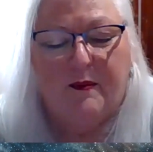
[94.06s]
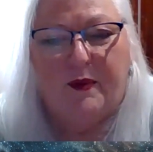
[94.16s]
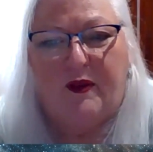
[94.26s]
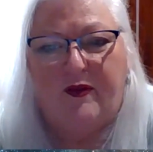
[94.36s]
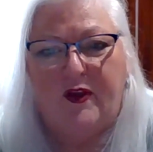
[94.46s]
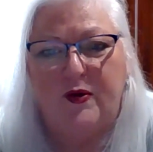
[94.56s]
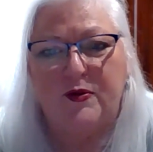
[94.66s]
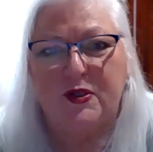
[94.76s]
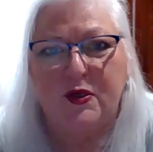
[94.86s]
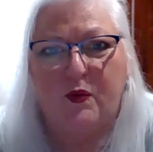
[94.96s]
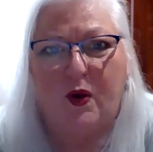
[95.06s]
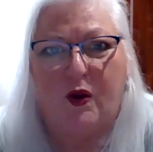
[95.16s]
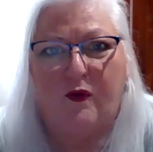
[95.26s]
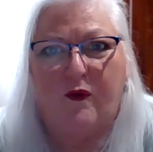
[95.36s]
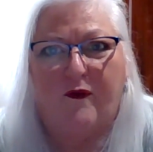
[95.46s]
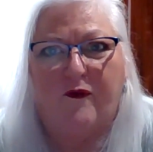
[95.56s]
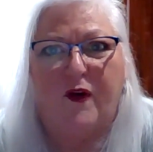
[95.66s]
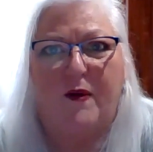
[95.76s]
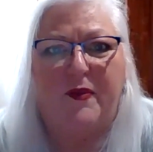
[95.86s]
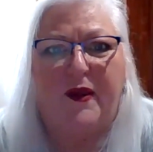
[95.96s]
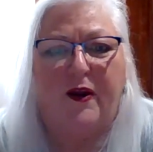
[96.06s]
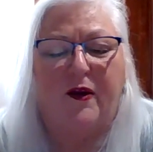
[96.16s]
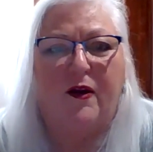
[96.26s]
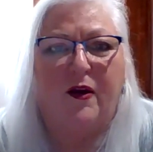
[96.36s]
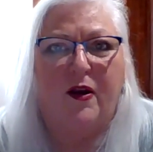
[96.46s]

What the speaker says: But those who work from their